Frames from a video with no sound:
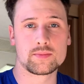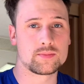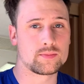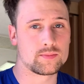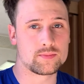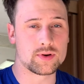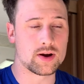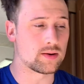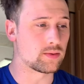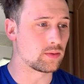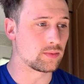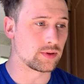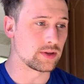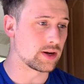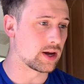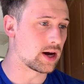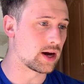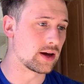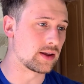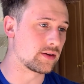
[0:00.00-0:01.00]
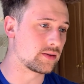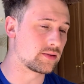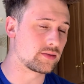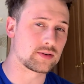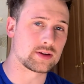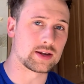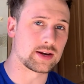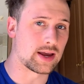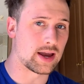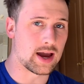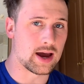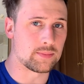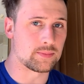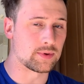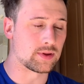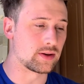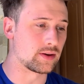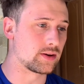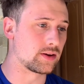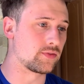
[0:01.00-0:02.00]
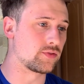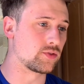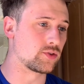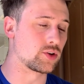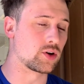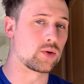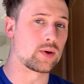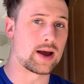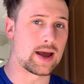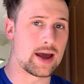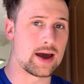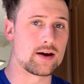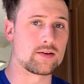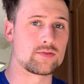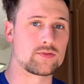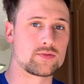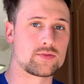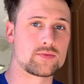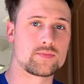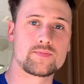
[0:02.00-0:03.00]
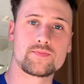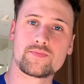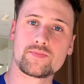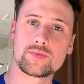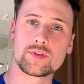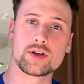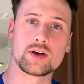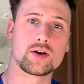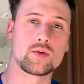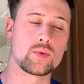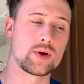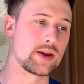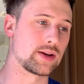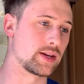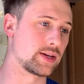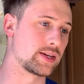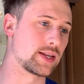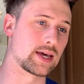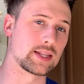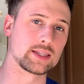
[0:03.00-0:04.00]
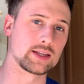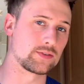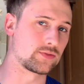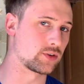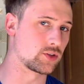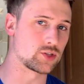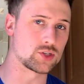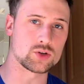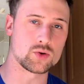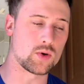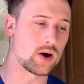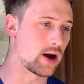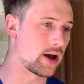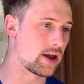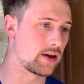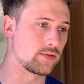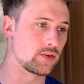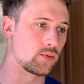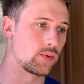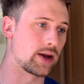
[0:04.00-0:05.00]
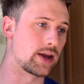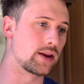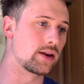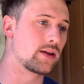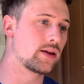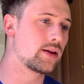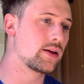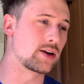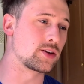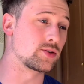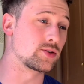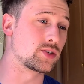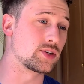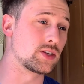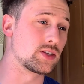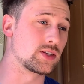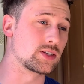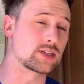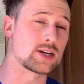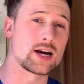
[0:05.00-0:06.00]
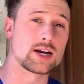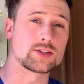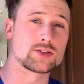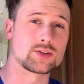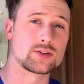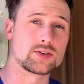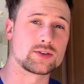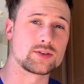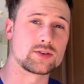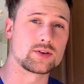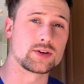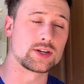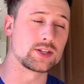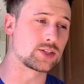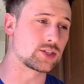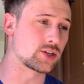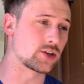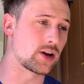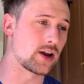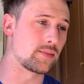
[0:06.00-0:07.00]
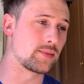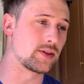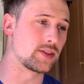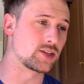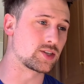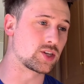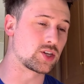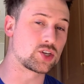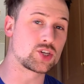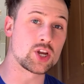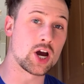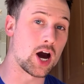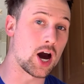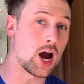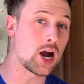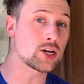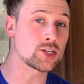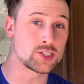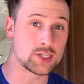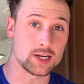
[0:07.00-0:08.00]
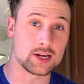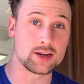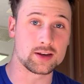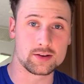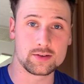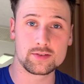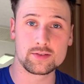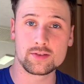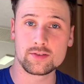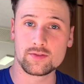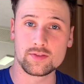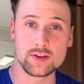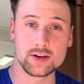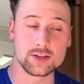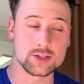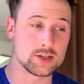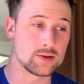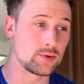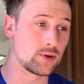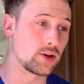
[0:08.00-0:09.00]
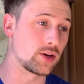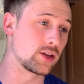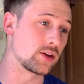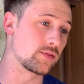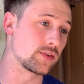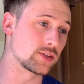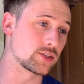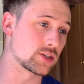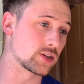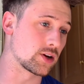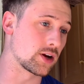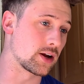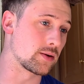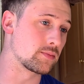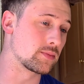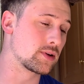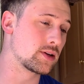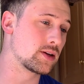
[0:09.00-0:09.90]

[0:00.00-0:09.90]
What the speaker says: probably not going to happen if you don't have a way to deadlift and squat heavy weight. You see these guys on Instagram in this toxic fitness community of Instagram.